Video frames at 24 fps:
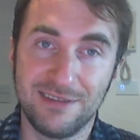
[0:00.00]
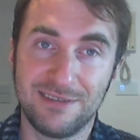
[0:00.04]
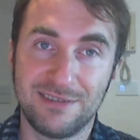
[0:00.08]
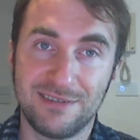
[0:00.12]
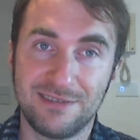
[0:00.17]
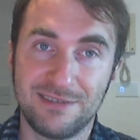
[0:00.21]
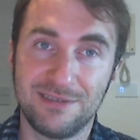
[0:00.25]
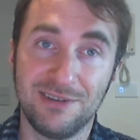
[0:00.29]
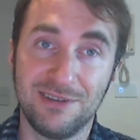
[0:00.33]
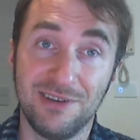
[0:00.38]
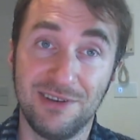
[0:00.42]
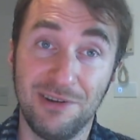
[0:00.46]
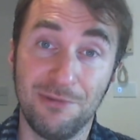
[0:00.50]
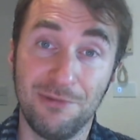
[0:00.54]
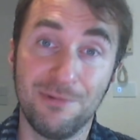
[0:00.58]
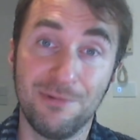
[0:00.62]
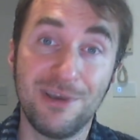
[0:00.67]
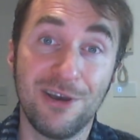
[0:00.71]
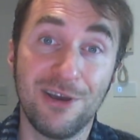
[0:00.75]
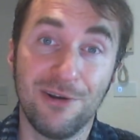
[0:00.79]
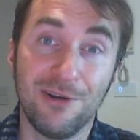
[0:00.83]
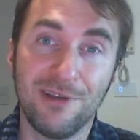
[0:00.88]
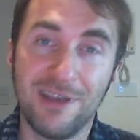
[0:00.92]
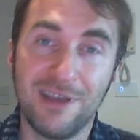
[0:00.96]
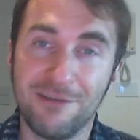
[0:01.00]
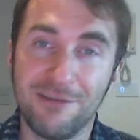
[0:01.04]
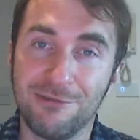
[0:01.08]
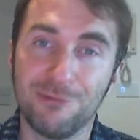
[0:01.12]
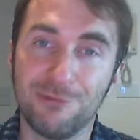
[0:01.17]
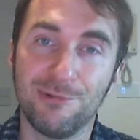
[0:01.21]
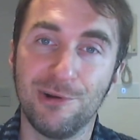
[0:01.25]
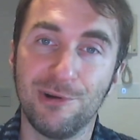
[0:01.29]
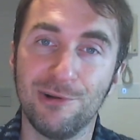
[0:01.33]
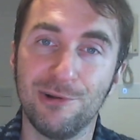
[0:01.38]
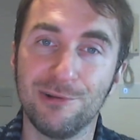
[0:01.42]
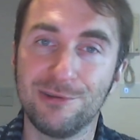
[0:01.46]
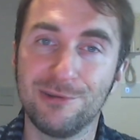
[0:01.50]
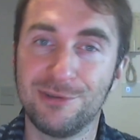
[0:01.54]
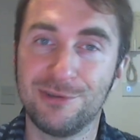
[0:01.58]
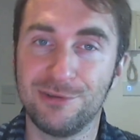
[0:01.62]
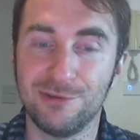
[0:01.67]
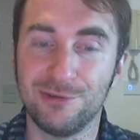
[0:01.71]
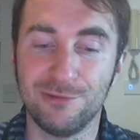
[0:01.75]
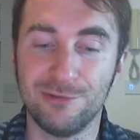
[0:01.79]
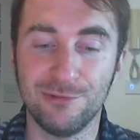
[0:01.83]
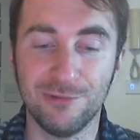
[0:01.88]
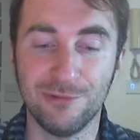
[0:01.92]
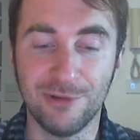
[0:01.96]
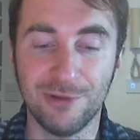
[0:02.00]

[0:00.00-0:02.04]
you know, we all have a role to